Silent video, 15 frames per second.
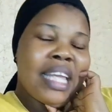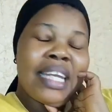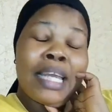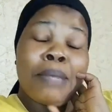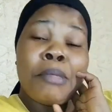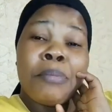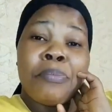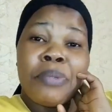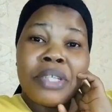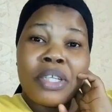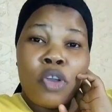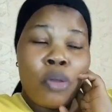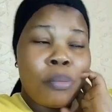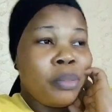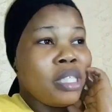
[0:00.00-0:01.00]
let me
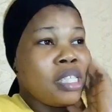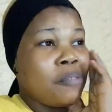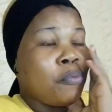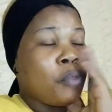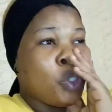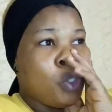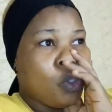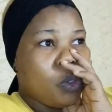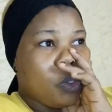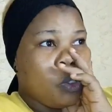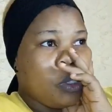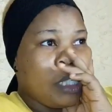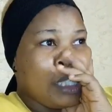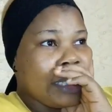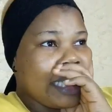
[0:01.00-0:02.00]
bring up this video.
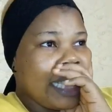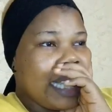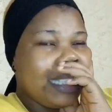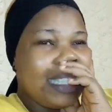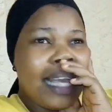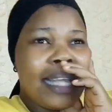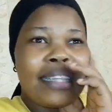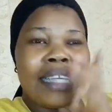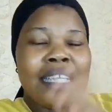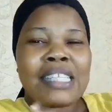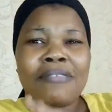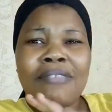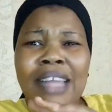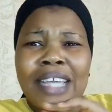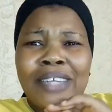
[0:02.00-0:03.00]
You get, there are
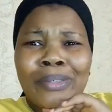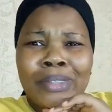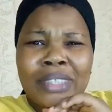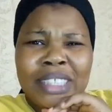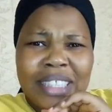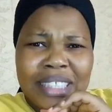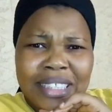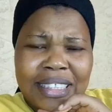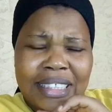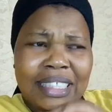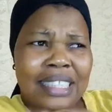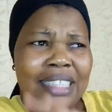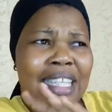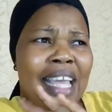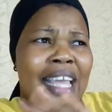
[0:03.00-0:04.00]
things flying on the
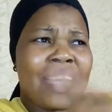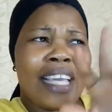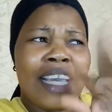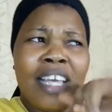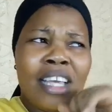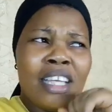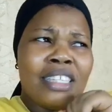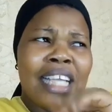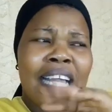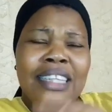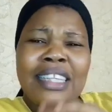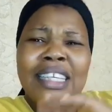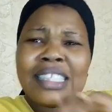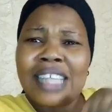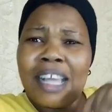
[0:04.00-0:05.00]
internet, like there are
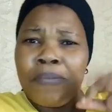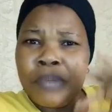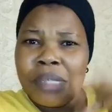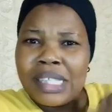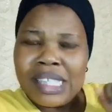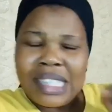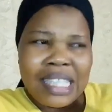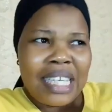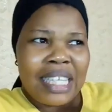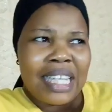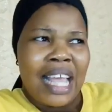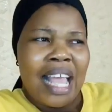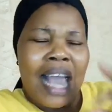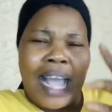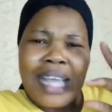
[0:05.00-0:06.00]
things I've been seeing.
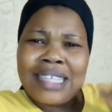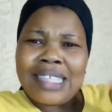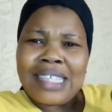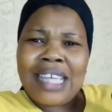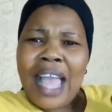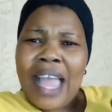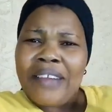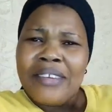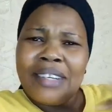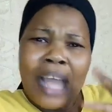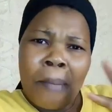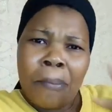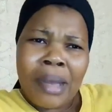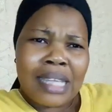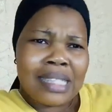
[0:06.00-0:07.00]
I see, I read,
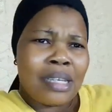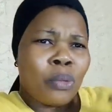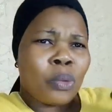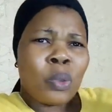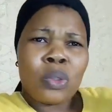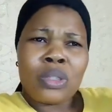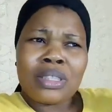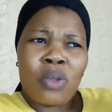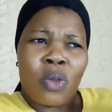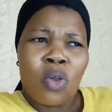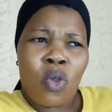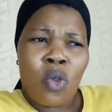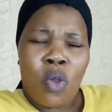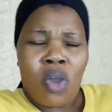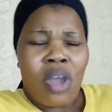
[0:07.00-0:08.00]
I pass, I will not
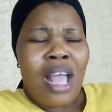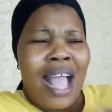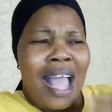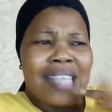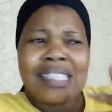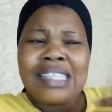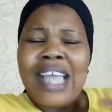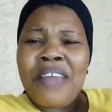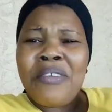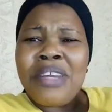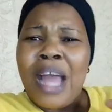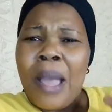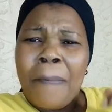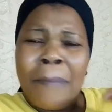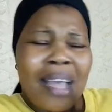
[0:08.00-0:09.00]
concur. I see, I read,
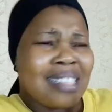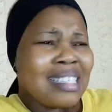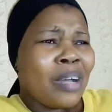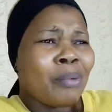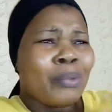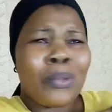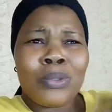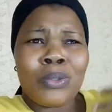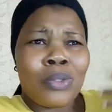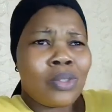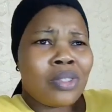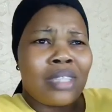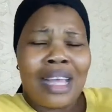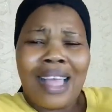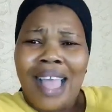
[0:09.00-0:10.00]
I pass, I will not
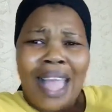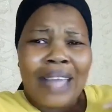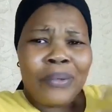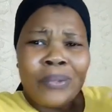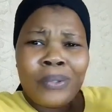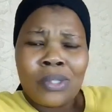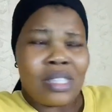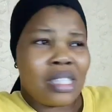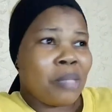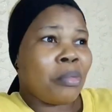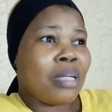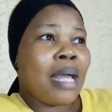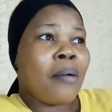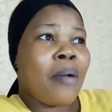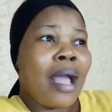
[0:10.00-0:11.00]
just, I don't just send.
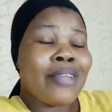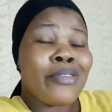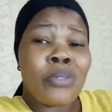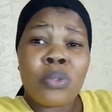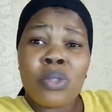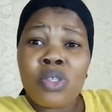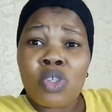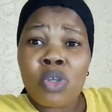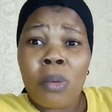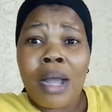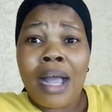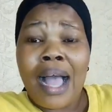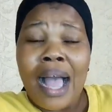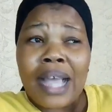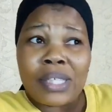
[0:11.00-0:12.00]
But I just wanted to come
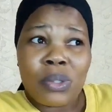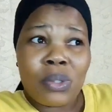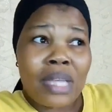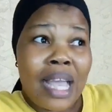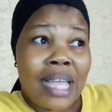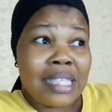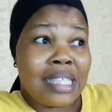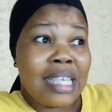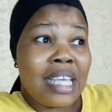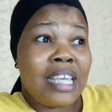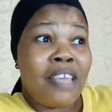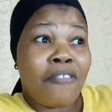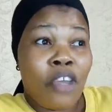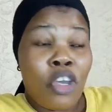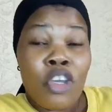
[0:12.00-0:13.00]
and ask you guys here
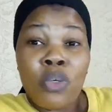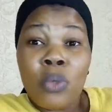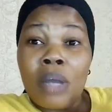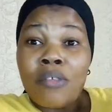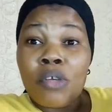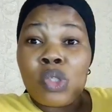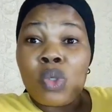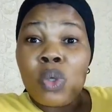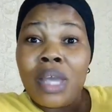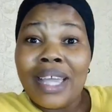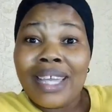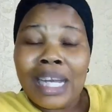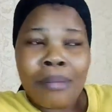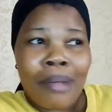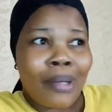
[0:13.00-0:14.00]
if you have also
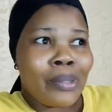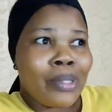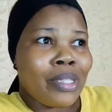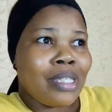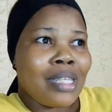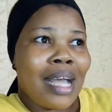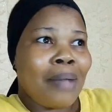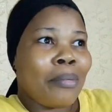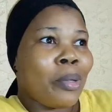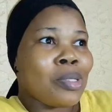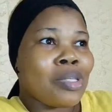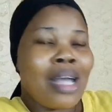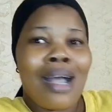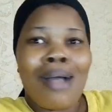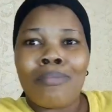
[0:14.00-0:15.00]
heard about it,
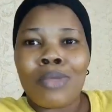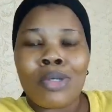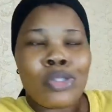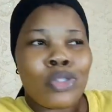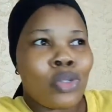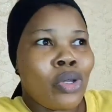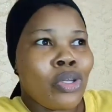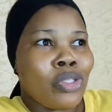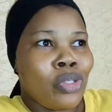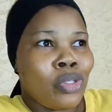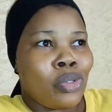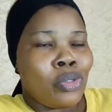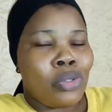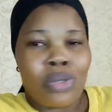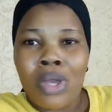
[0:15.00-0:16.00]
because I'm not sure it is
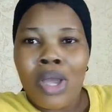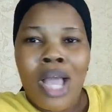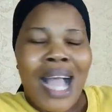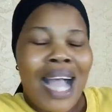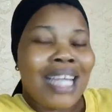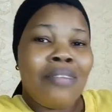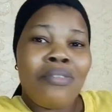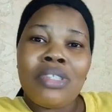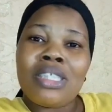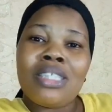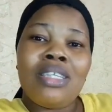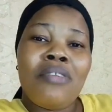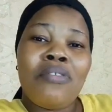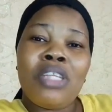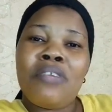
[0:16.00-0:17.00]
true. And if it,
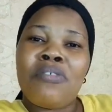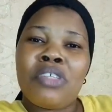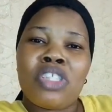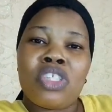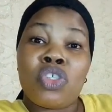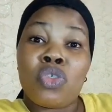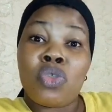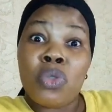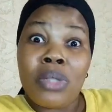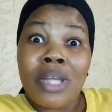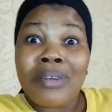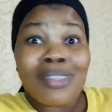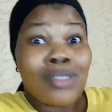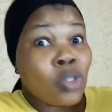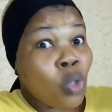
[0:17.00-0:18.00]
even if it is true, there
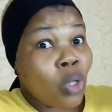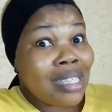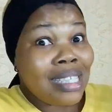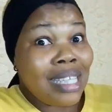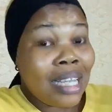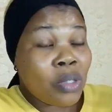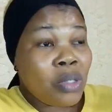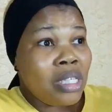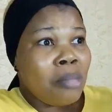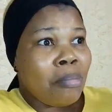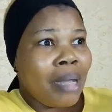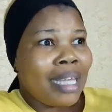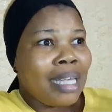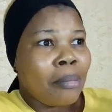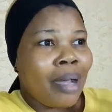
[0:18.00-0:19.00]
is nothing actually
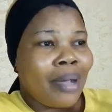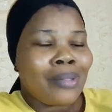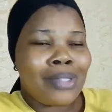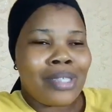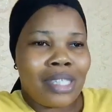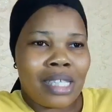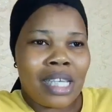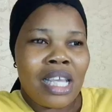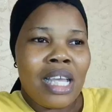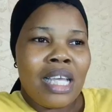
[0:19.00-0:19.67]
bad about it.